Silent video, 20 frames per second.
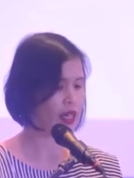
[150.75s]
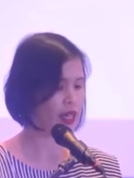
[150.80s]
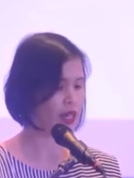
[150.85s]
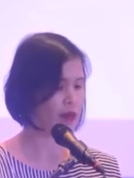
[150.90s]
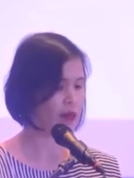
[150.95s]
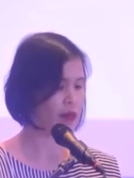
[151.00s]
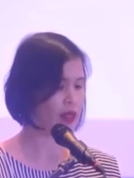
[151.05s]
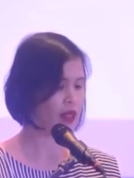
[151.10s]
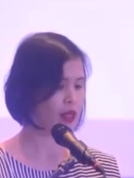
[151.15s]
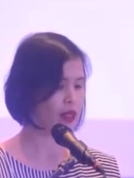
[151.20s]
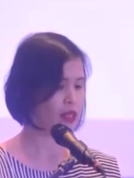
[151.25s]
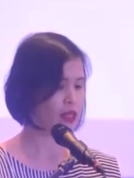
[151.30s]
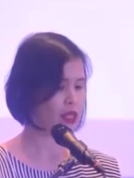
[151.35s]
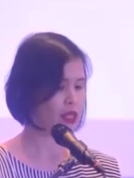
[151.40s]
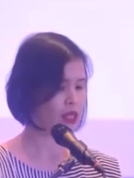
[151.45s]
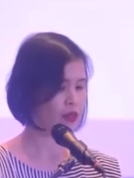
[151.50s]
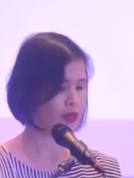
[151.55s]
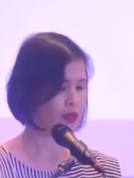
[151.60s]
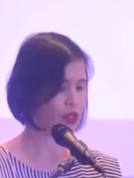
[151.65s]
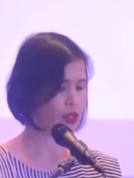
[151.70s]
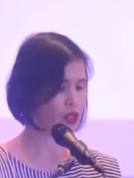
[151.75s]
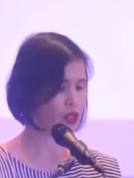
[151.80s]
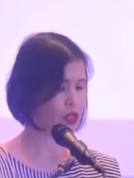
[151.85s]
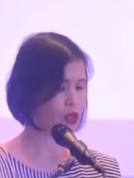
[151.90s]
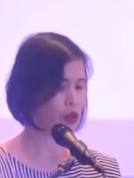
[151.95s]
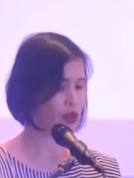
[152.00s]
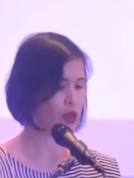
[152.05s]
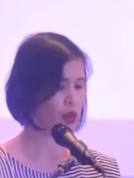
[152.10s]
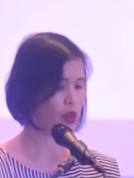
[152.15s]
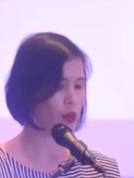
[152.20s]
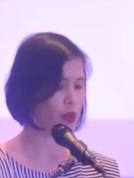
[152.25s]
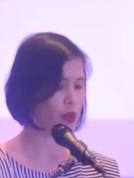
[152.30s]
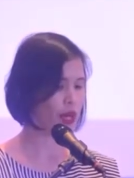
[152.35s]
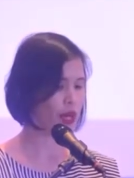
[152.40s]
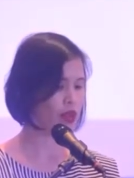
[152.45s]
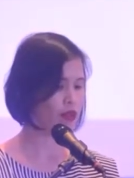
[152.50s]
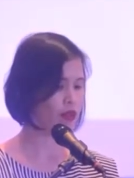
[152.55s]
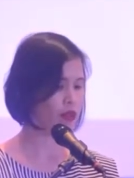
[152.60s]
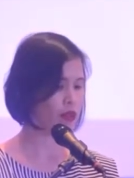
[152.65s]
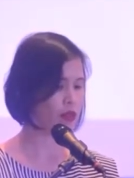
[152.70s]
He built his first store
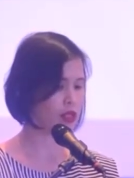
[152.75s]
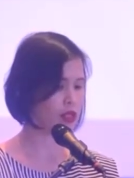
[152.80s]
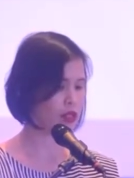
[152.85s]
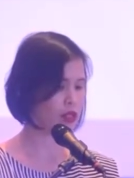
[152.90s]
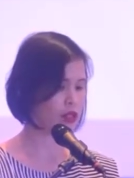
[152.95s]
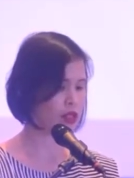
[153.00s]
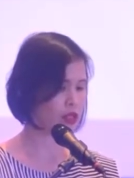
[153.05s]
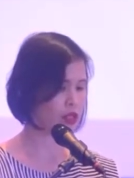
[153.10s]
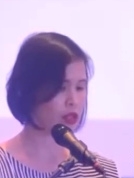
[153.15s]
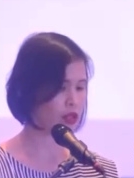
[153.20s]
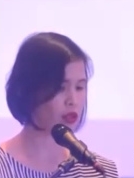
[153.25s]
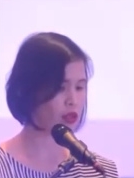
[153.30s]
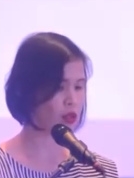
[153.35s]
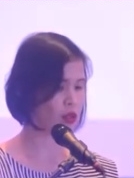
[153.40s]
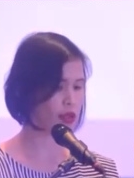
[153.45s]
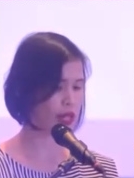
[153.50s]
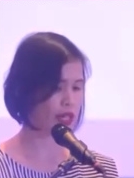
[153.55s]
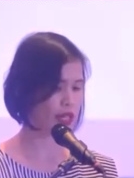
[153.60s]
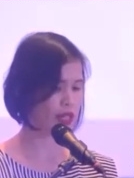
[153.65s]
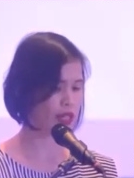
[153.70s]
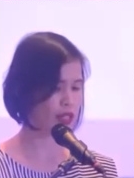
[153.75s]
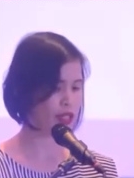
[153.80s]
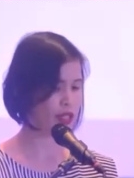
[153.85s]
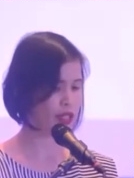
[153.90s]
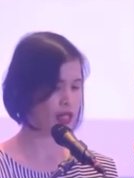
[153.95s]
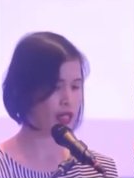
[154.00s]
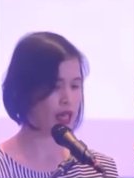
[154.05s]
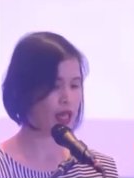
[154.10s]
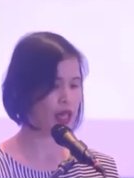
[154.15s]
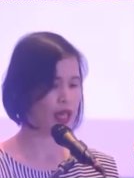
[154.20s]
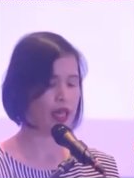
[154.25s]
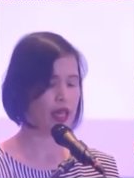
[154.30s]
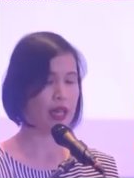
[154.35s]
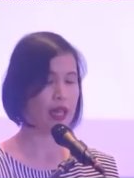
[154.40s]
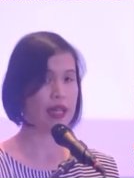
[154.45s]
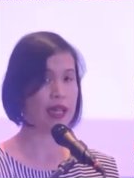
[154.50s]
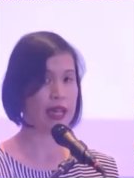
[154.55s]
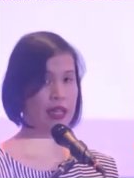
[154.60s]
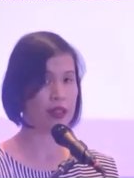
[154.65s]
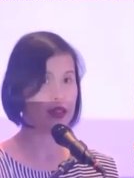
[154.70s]
away from the traditional location
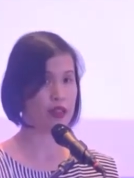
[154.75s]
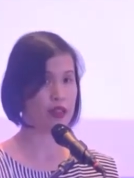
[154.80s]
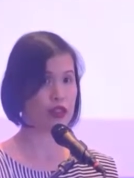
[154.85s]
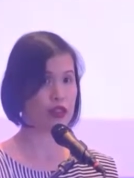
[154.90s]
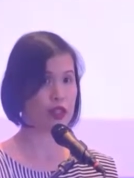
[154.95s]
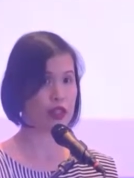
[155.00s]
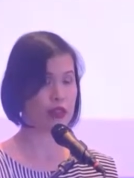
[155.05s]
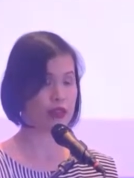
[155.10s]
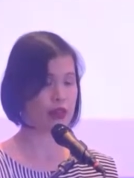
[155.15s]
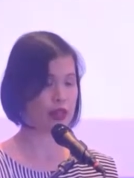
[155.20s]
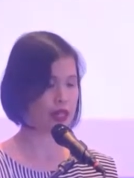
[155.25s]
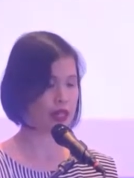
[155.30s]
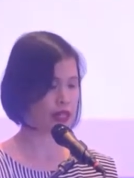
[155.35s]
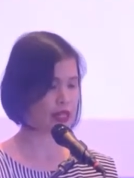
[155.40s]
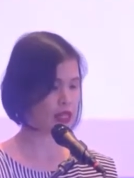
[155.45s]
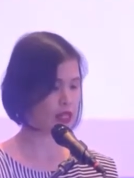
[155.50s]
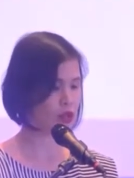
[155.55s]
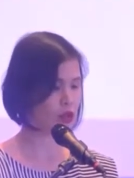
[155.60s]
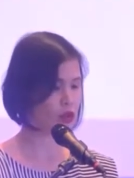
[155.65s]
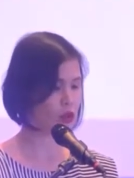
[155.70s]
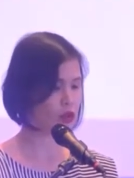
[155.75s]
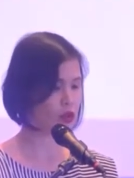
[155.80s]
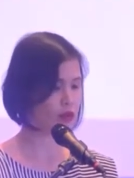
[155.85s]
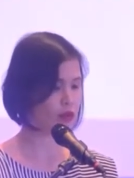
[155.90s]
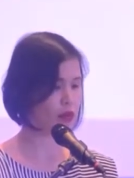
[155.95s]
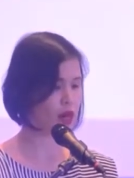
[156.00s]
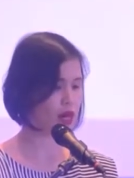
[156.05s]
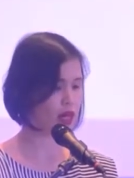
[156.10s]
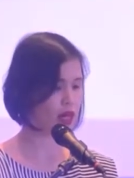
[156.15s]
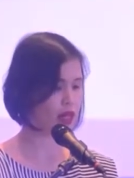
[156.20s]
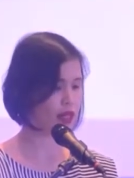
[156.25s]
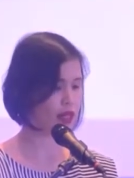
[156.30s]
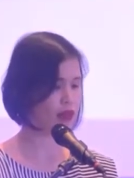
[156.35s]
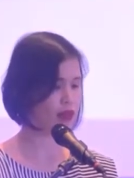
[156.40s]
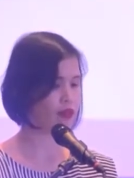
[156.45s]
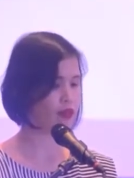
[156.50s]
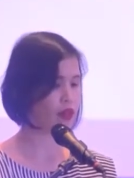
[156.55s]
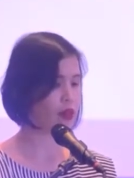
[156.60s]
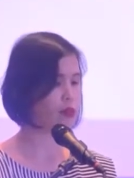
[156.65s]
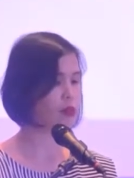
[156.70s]
and had to generate his own
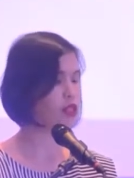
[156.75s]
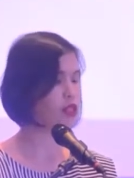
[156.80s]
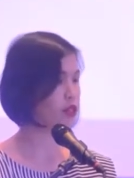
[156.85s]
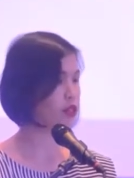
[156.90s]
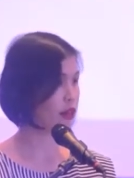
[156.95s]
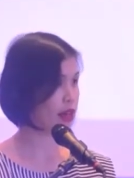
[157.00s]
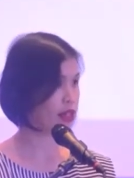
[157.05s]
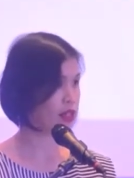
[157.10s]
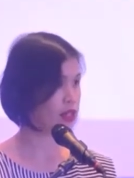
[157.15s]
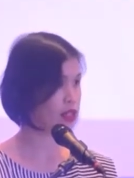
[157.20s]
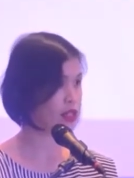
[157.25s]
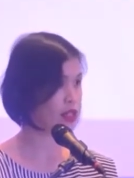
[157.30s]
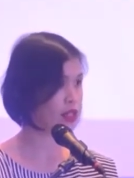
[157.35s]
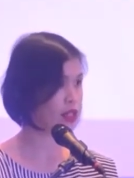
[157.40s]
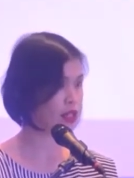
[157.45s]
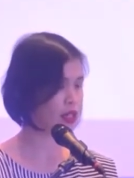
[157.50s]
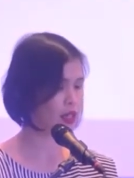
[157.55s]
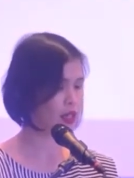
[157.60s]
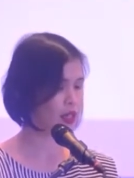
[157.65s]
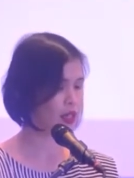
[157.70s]
market from scratch.